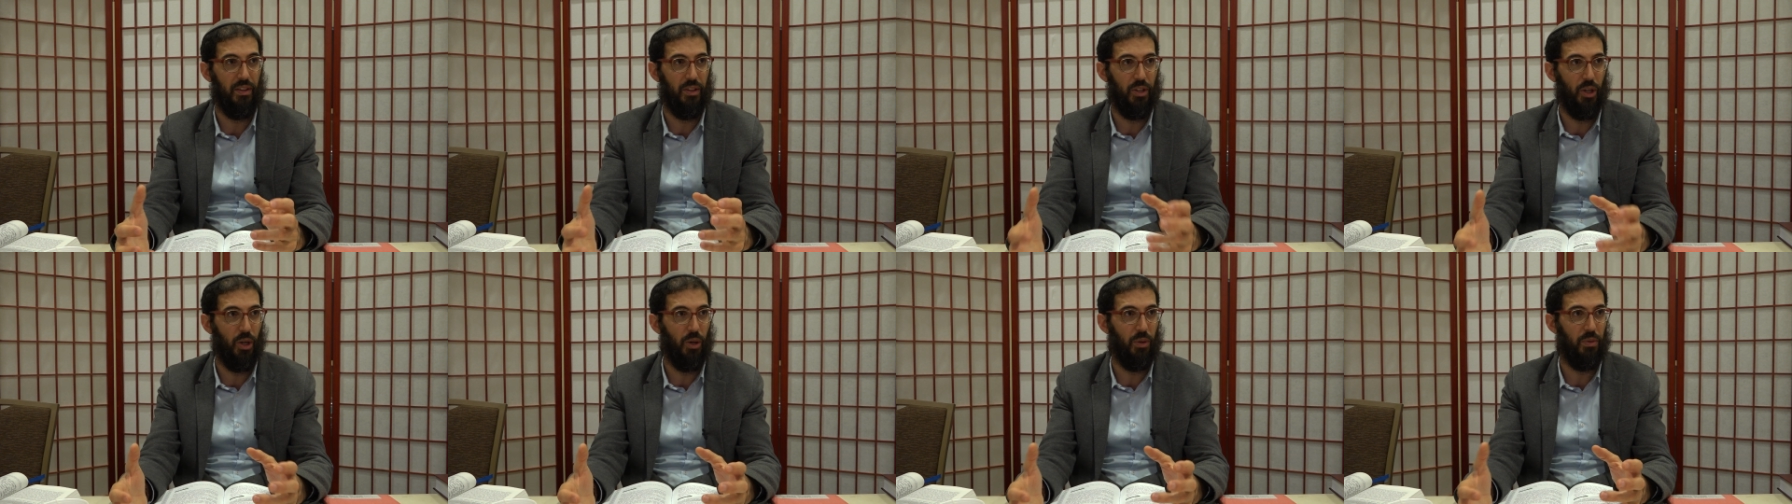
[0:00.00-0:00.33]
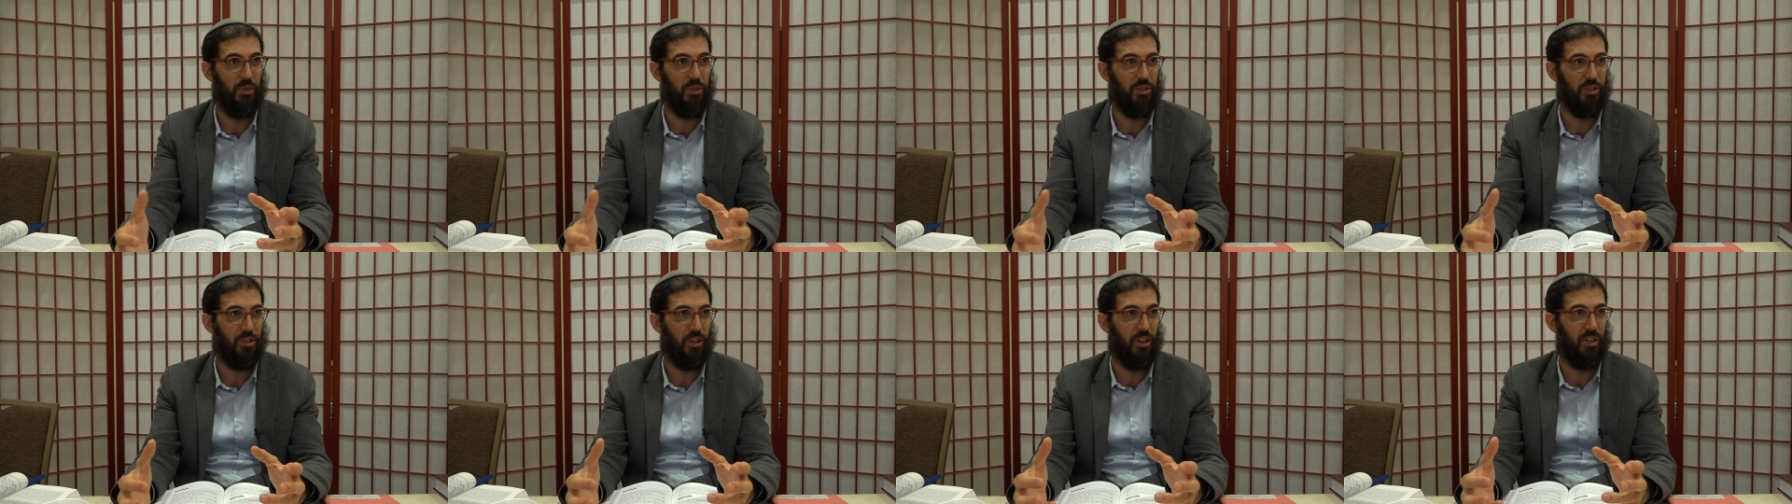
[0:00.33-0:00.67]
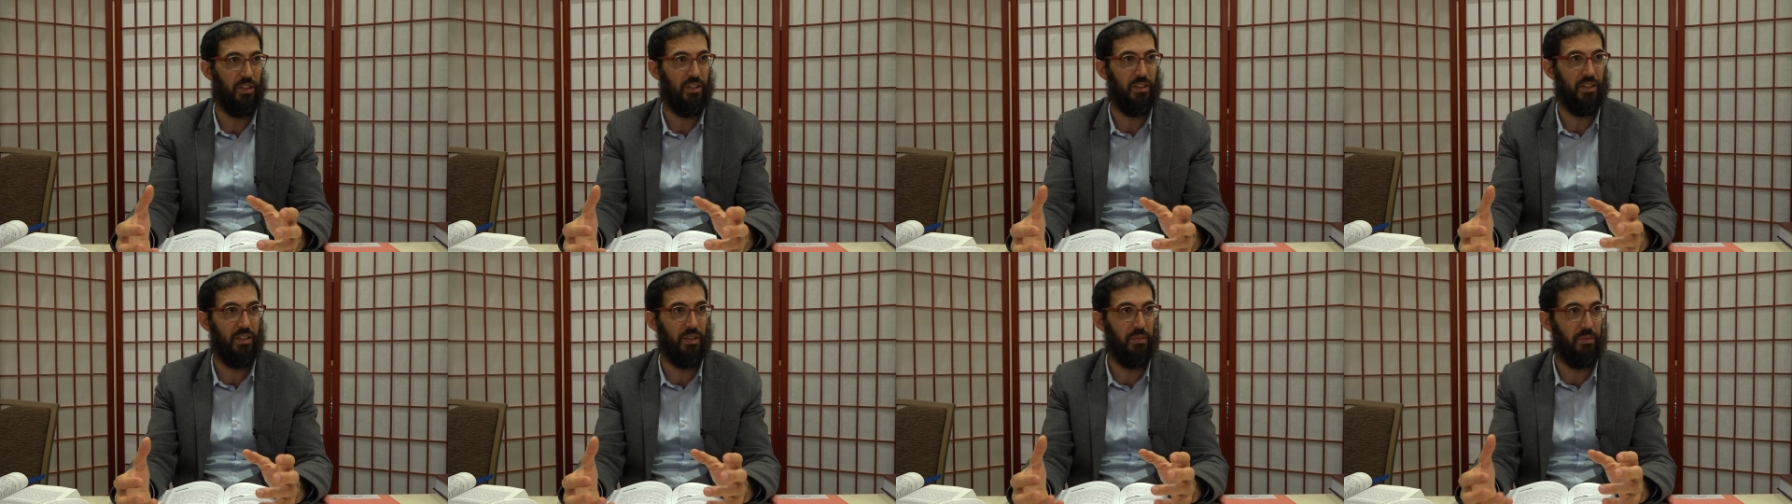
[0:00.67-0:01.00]
dough
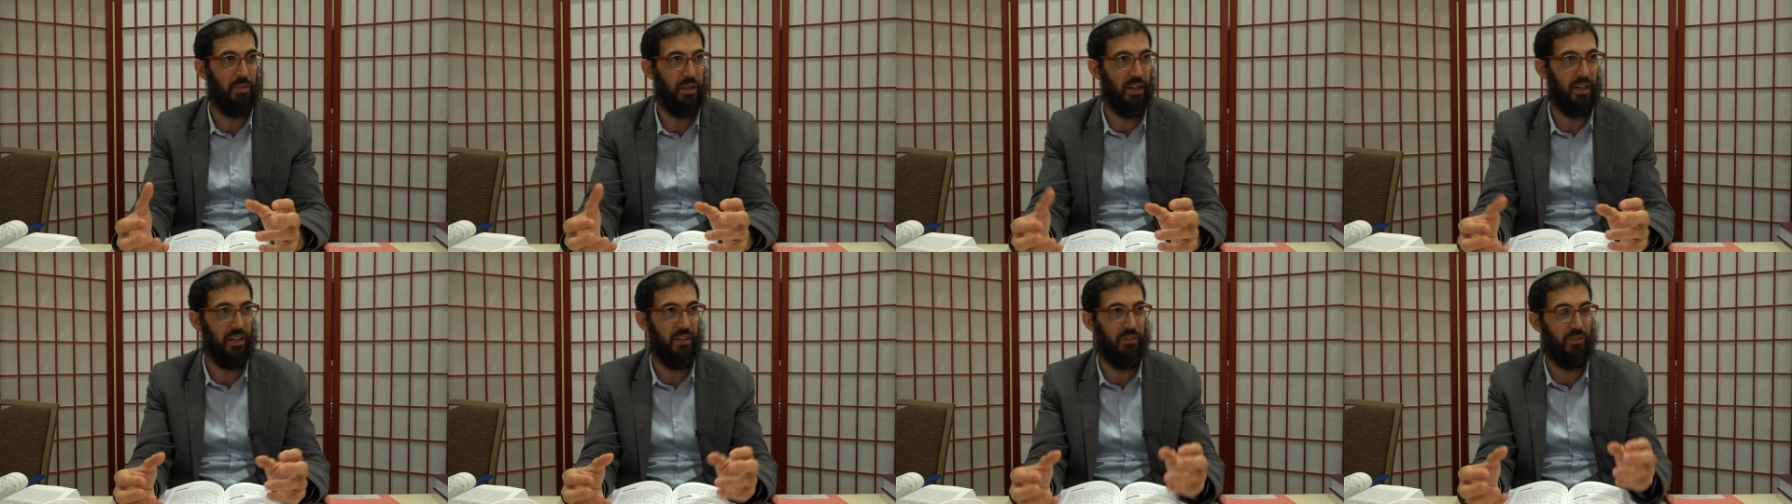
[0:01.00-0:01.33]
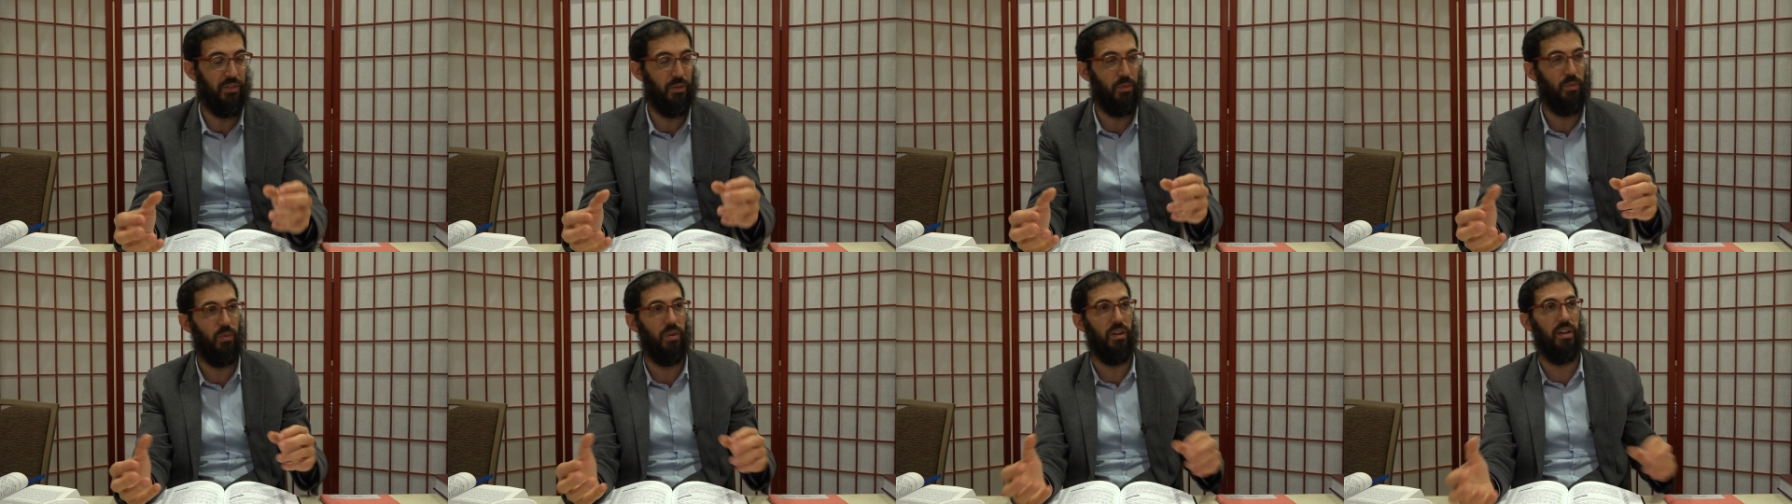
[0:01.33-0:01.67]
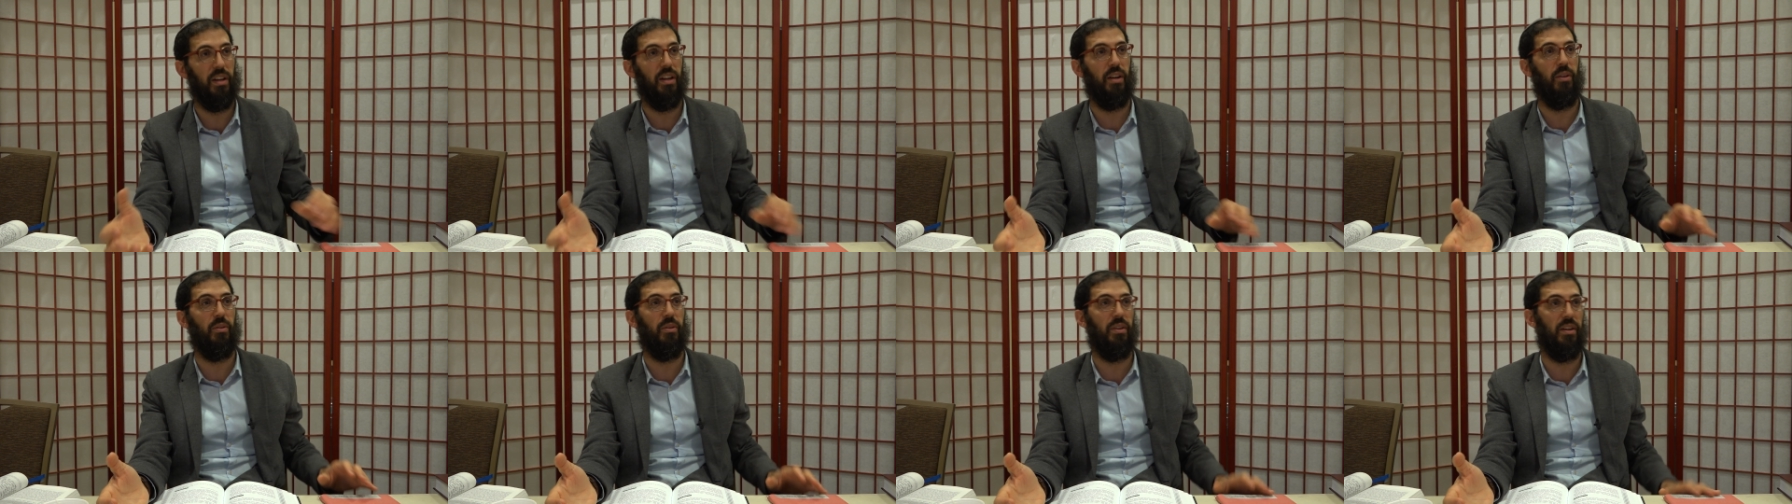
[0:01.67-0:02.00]
starts to bake from one
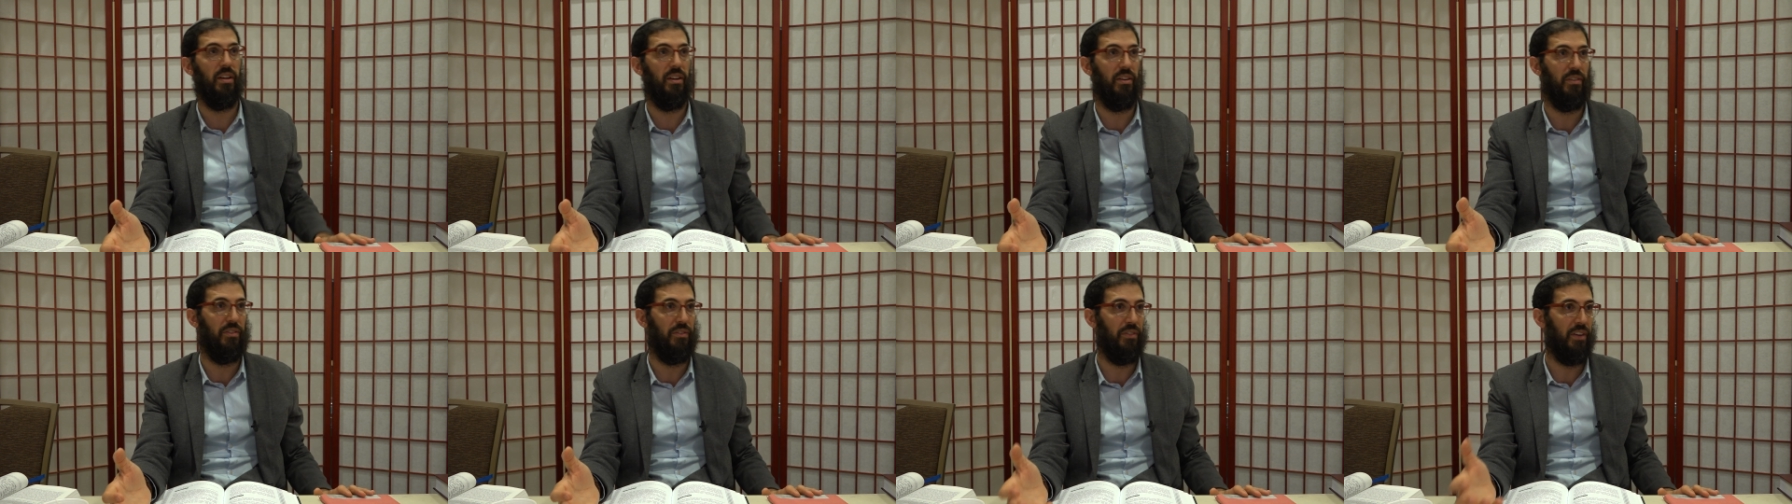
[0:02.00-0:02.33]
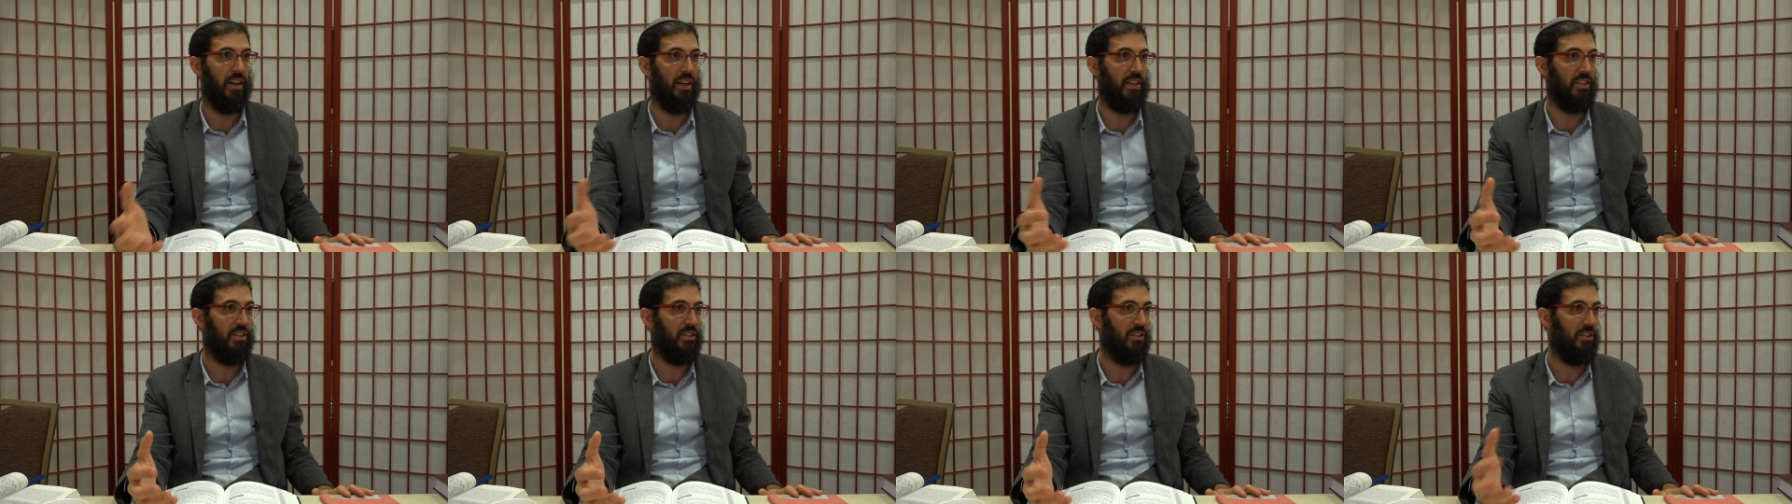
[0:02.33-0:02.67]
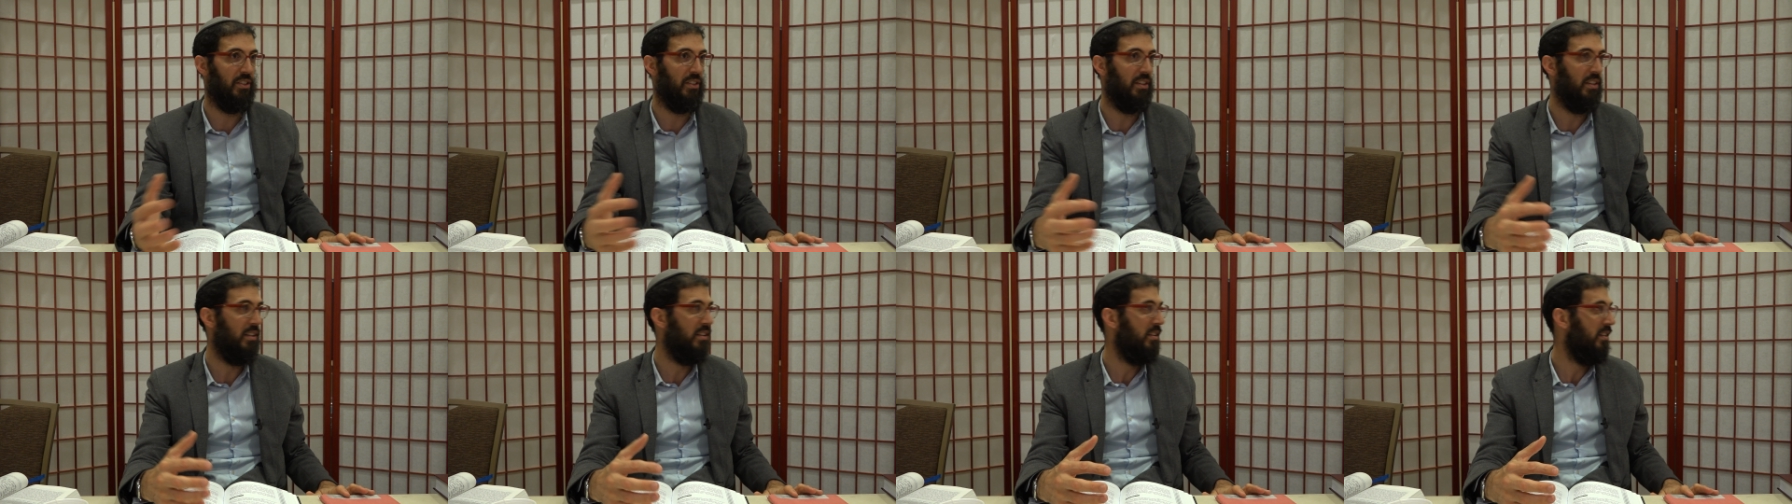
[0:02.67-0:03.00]
area faster
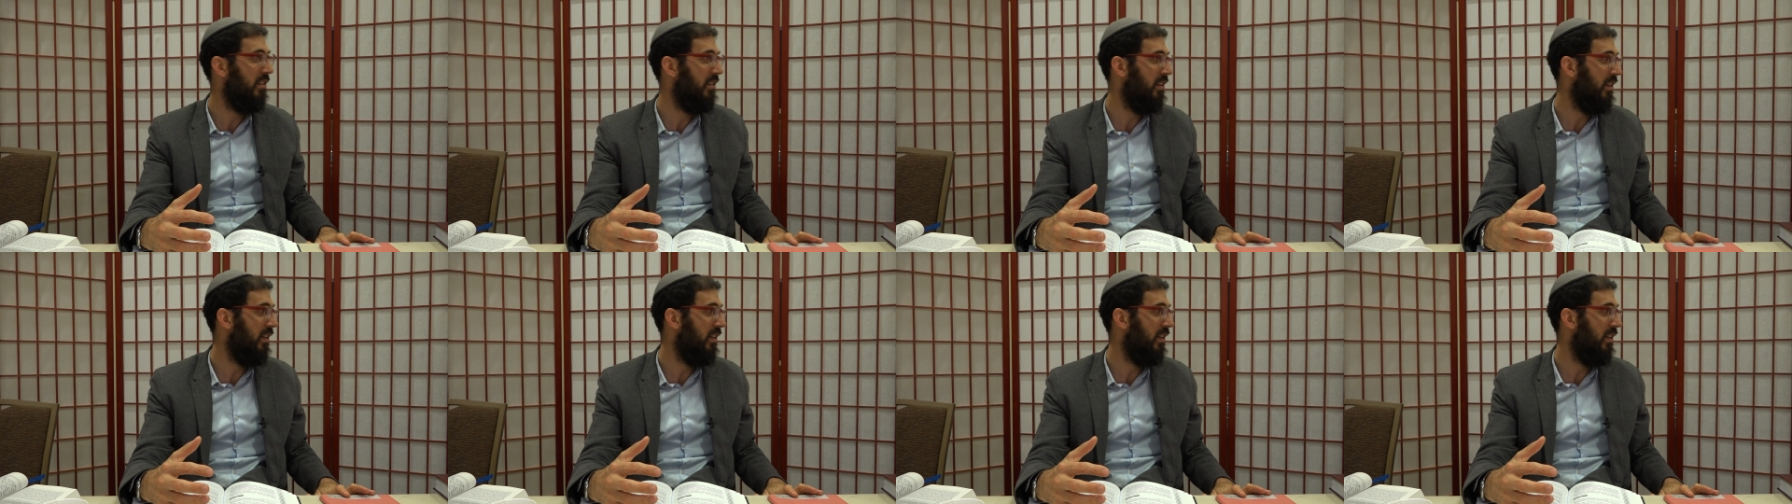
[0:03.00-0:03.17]
than, right.